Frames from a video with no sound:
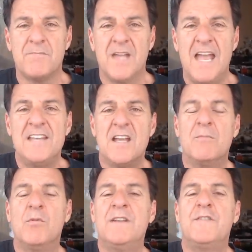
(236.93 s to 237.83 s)
And
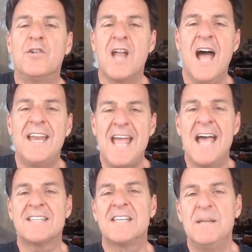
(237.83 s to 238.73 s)
if you're not
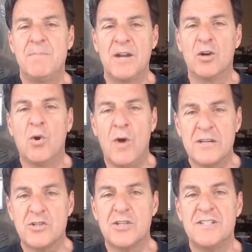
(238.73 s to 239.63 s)
asking better
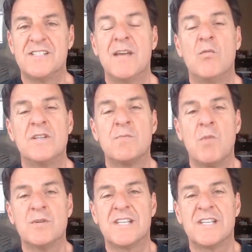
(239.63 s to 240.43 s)
questions, then what's most